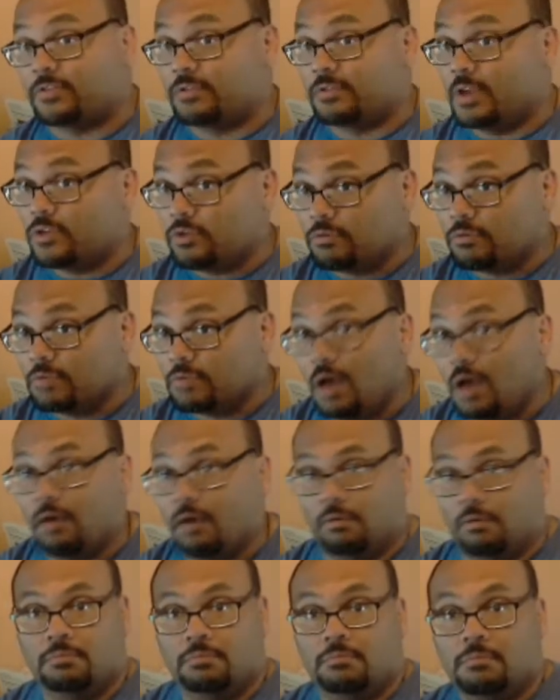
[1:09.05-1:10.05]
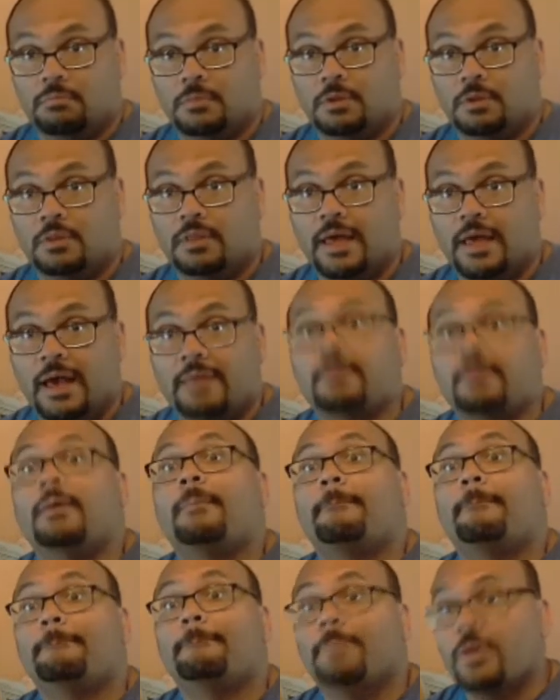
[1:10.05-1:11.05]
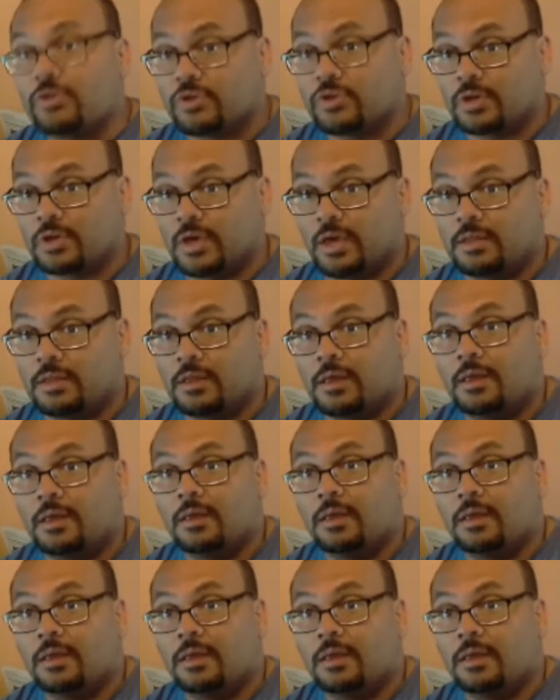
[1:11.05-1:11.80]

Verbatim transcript: Did you know that Michigan